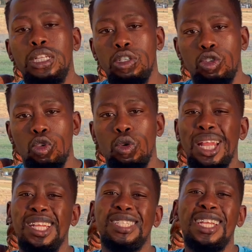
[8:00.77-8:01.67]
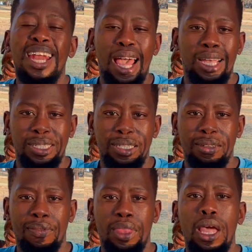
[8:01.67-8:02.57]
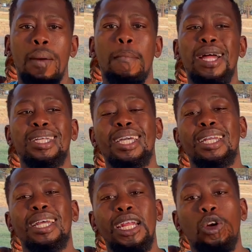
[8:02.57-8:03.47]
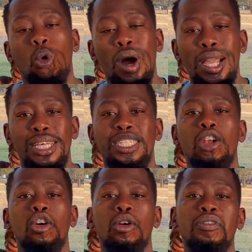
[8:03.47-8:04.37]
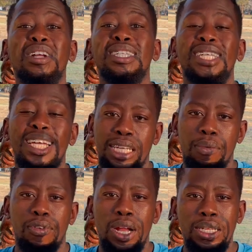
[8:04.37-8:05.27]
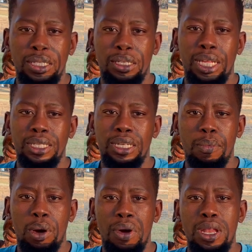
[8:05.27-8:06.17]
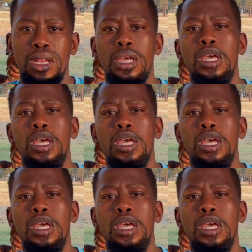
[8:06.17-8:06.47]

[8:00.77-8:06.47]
is good and it's nice, but it requires a lot of research upfront. That's number one.